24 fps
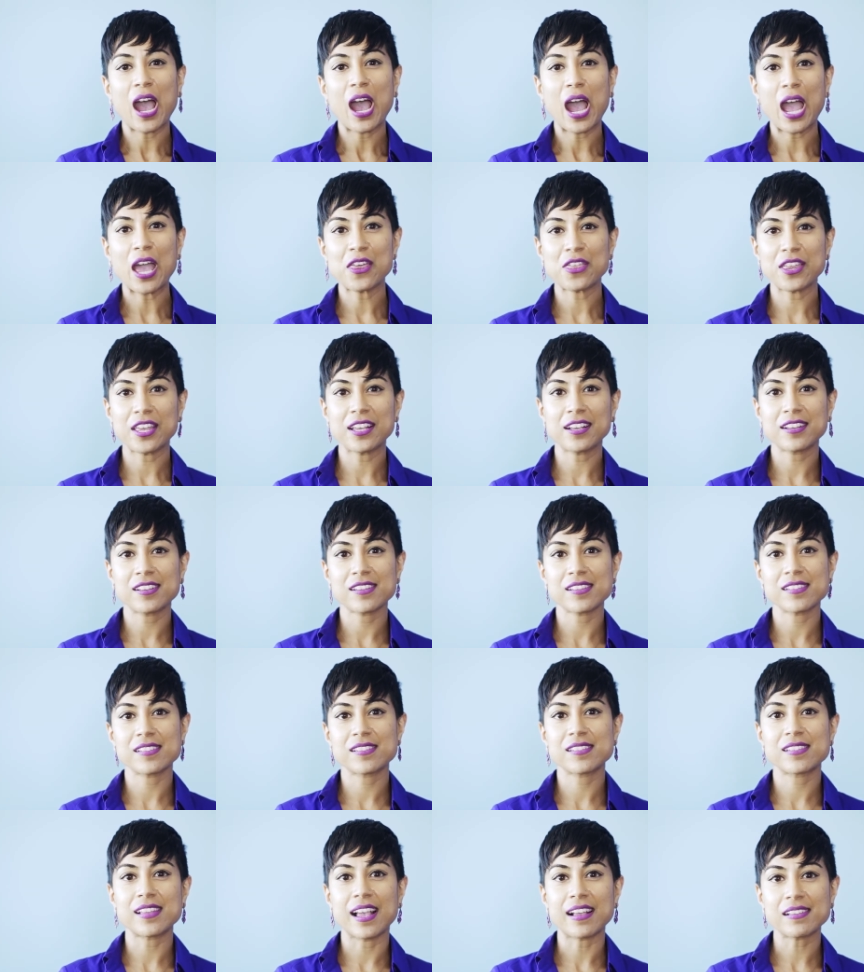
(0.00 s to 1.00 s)
I think
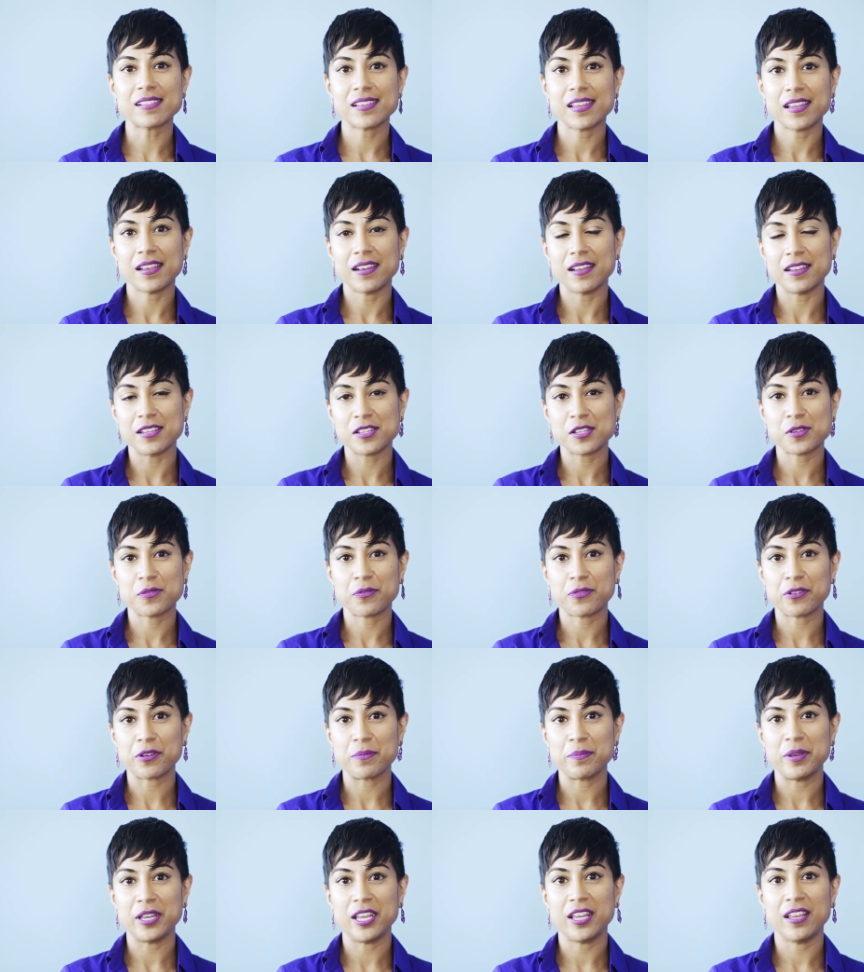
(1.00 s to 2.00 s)
sexiness
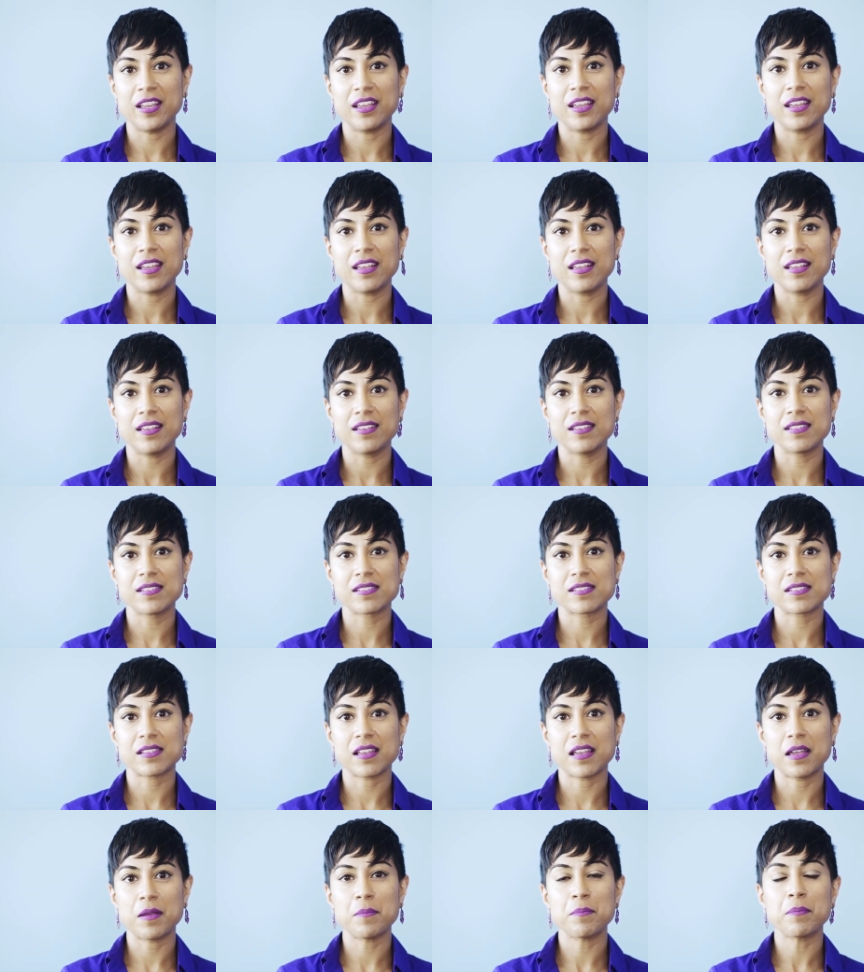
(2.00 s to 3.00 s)
for me is
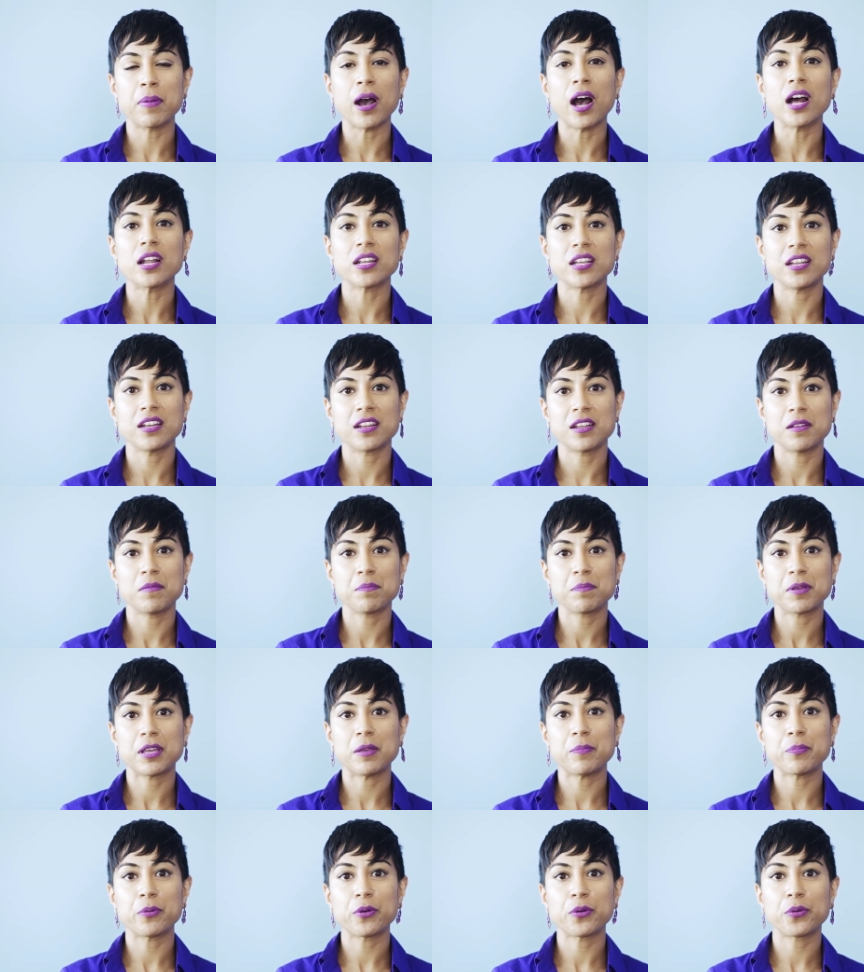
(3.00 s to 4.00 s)
embodied in
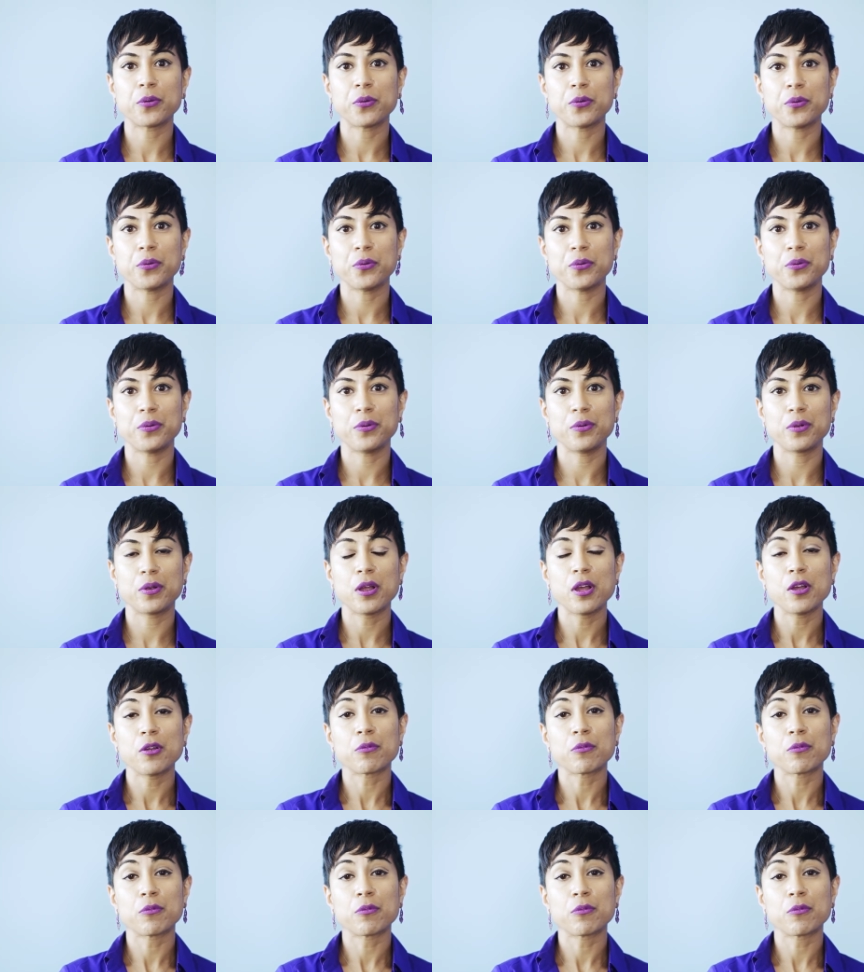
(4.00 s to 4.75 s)
people who